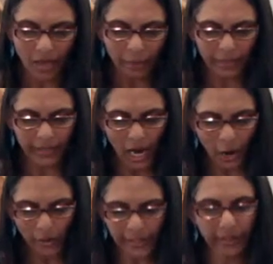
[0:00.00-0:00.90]
But
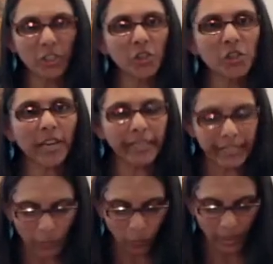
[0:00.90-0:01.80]
how can the
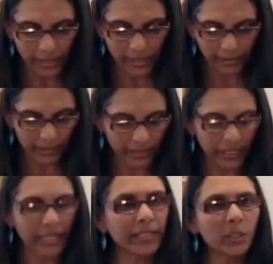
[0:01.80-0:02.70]
shiny wonder
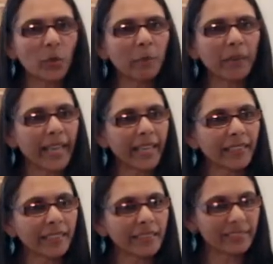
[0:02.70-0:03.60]
taste so
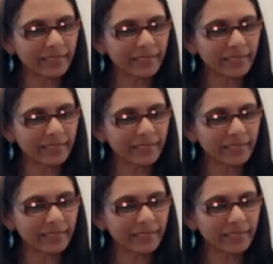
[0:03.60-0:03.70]
bland?